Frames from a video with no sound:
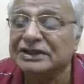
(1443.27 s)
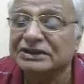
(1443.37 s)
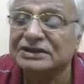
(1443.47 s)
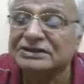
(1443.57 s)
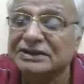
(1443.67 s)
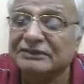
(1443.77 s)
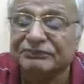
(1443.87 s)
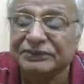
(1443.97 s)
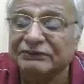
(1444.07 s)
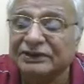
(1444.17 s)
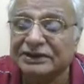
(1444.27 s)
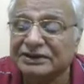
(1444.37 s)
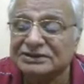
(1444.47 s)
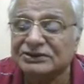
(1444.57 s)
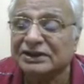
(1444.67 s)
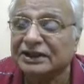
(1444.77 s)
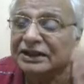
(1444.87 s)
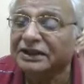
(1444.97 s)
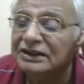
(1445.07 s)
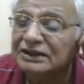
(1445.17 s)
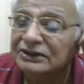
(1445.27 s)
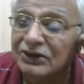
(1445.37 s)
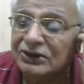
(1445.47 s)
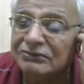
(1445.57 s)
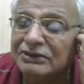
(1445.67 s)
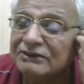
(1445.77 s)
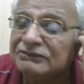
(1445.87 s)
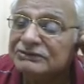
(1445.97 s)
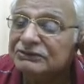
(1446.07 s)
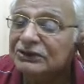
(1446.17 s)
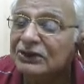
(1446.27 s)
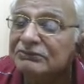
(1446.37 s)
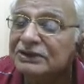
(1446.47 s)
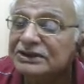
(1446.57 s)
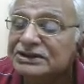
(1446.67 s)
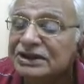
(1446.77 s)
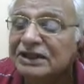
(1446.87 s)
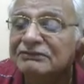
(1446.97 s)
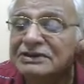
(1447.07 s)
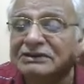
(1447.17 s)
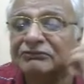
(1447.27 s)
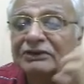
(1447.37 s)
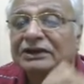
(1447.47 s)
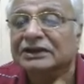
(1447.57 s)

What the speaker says: It is not a document which will not be shared with someone.